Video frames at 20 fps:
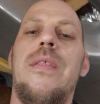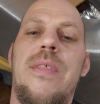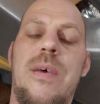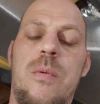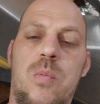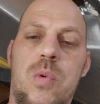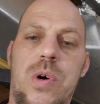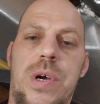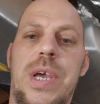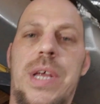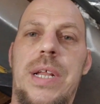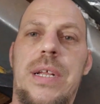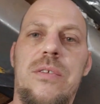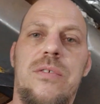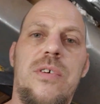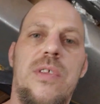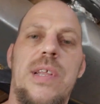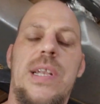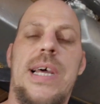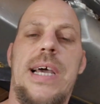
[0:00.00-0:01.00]
Then we'll get
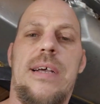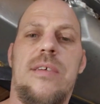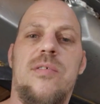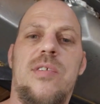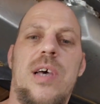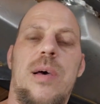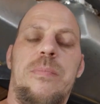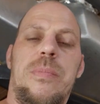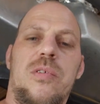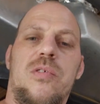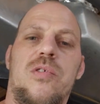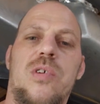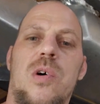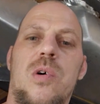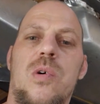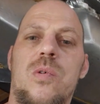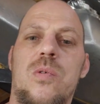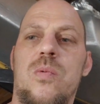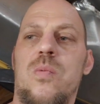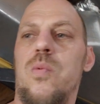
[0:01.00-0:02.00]
into the next
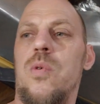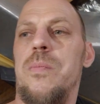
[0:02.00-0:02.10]
episode.